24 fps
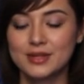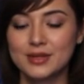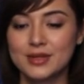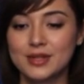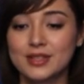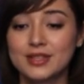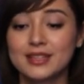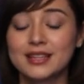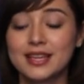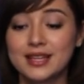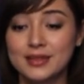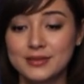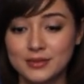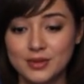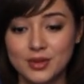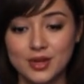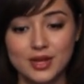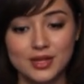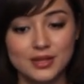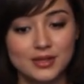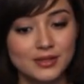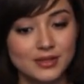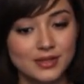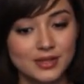with
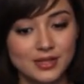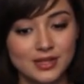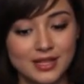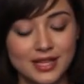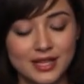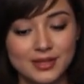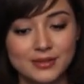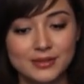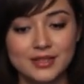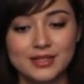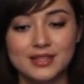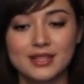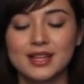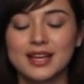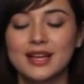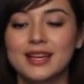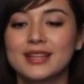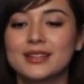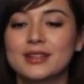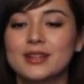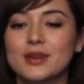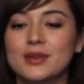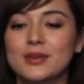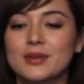sampling,
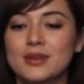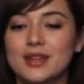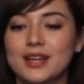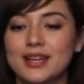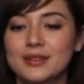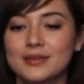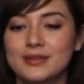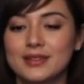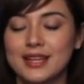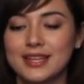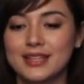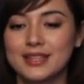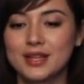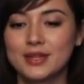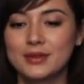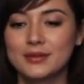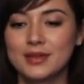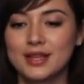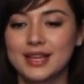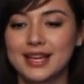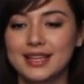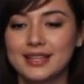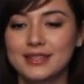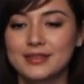demonstrating the leap that
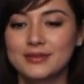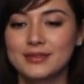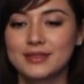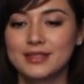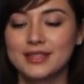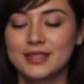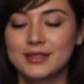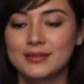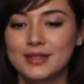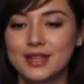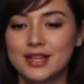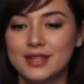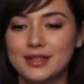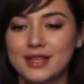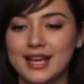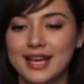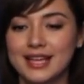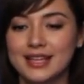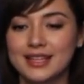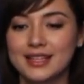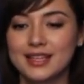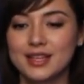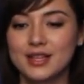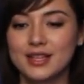domain-specific
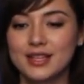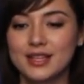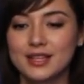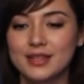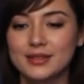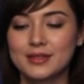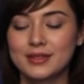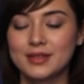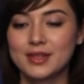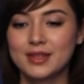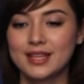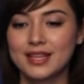fine-tuning